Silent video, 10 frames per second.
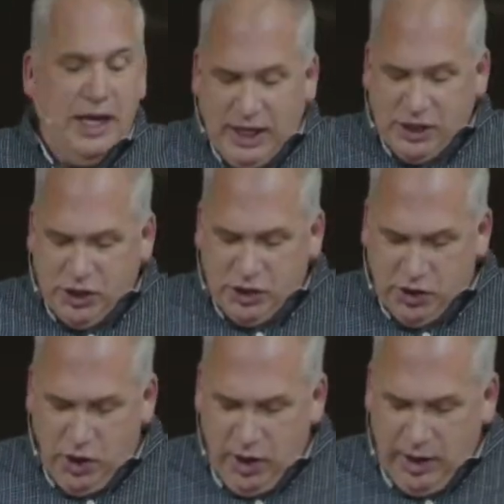And let's
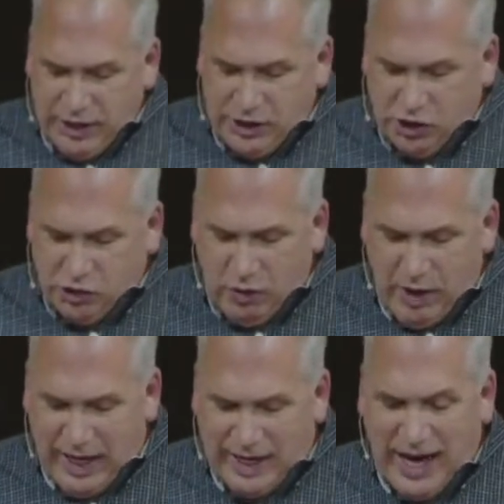just, let's just
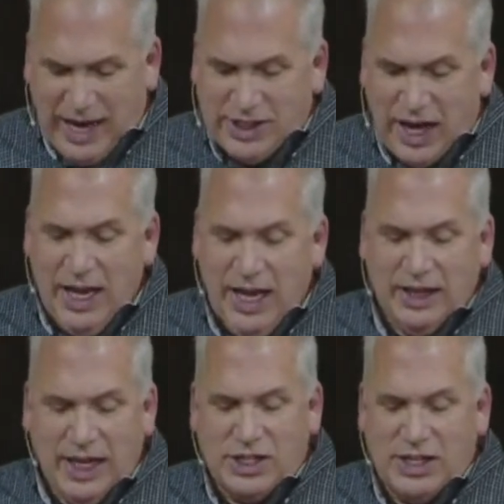recognize that.
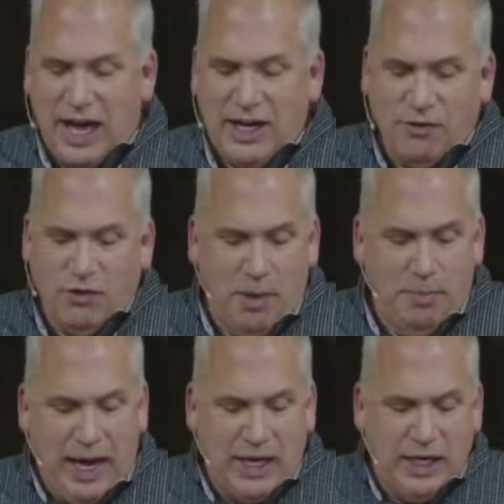Let's not never
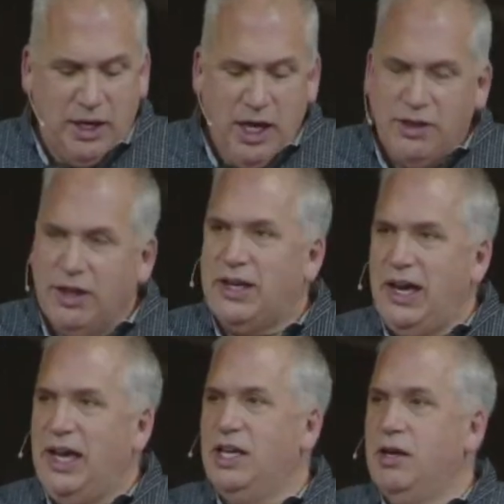abandon the
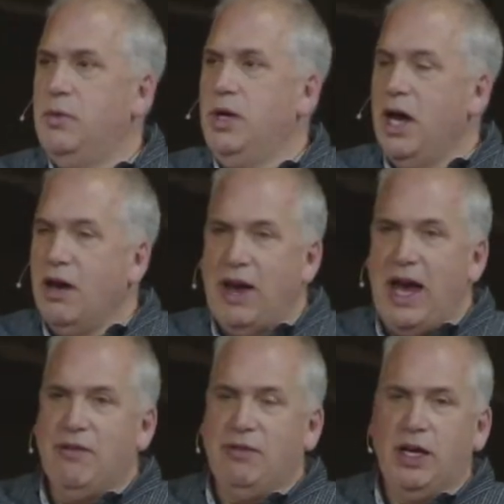kingdom of
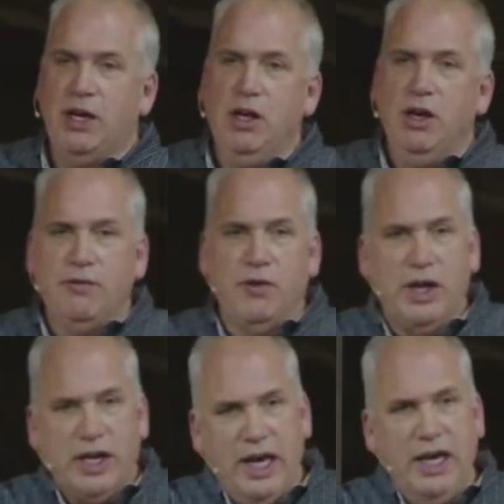heaven for
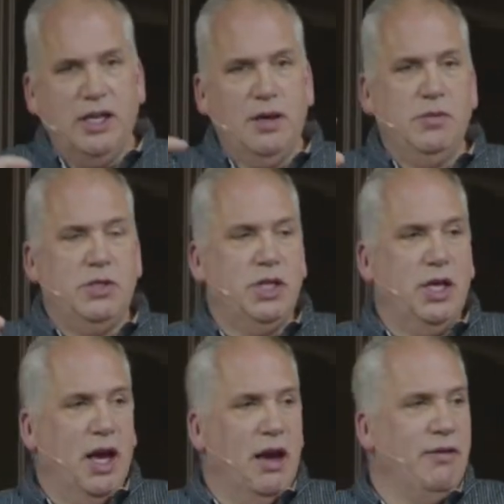the kingdoms
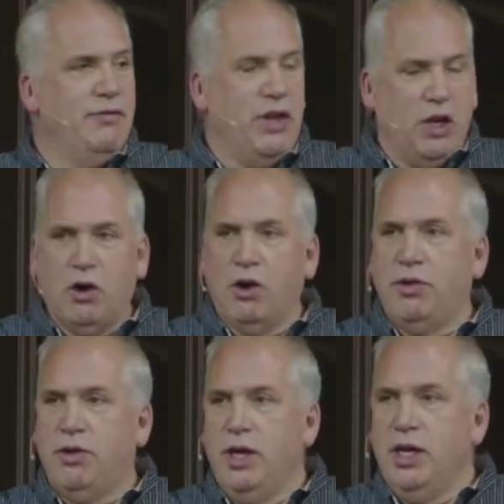of the
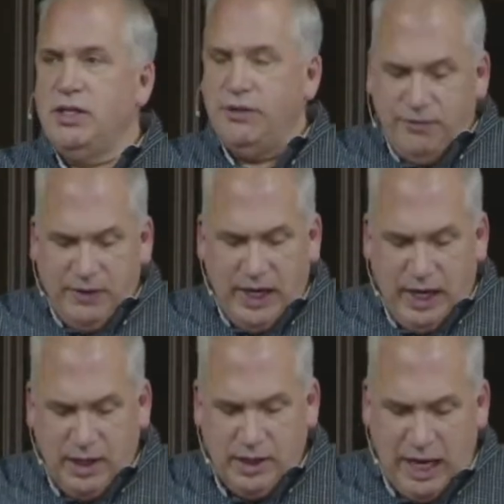earth to fit
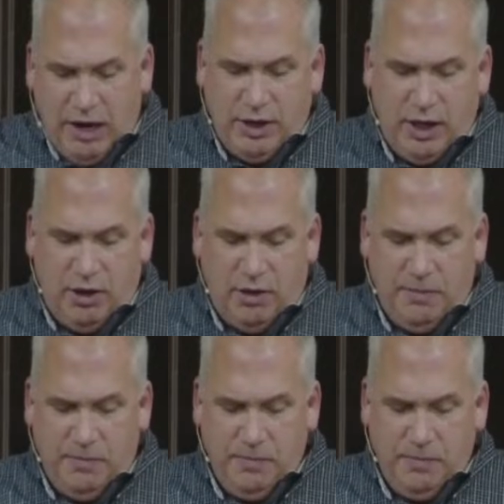in down here.